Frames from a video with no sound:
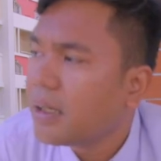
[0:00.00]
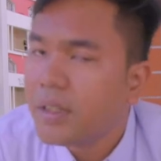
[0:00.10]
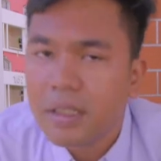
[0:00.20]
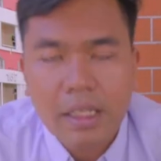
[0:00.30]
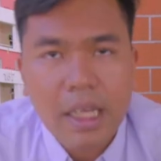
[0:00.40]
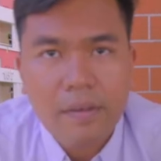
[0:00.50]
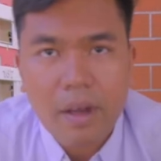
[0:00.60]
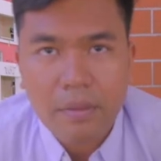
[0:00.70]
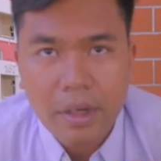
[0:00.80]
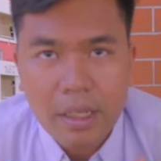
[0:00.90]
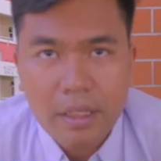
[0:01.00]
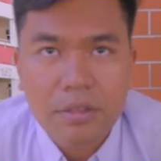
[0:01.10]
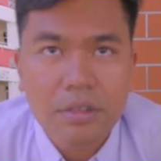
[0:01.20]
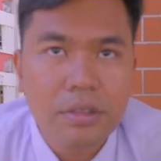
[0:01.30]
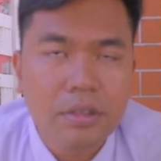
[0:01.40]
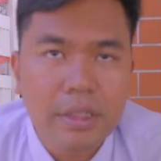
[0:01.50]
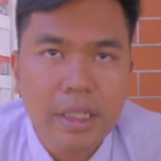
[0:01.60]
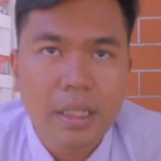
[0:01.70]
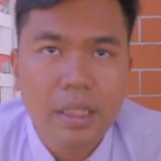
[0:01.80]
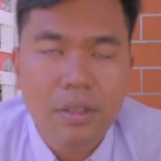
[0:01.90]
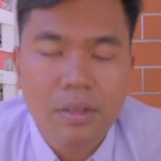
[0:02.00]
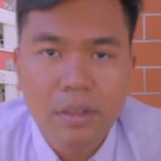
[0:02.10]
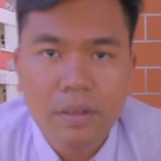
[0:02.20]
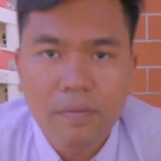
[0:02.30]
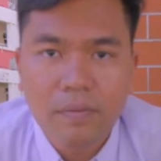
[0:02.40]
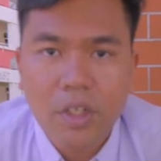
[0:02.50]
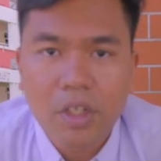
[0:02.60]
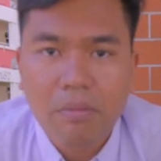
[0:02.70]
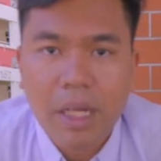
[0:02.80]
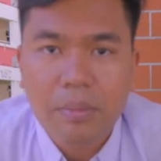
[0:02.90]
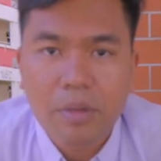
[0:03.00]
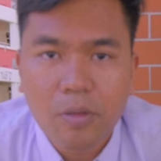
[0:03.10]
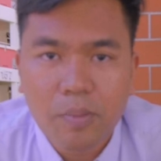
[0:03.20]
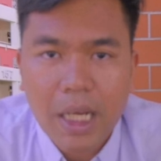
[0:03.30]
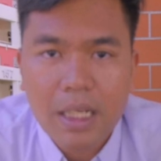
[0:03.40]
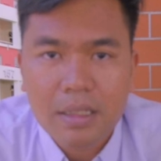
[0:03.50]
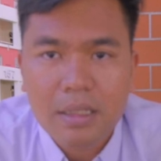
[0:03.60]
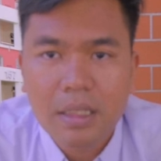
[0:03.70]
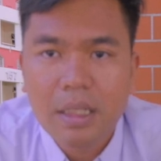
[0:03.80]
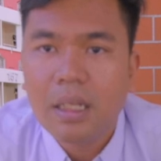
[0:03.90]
Recently, I've upgraded to the Rode Video Mic Pro Plus.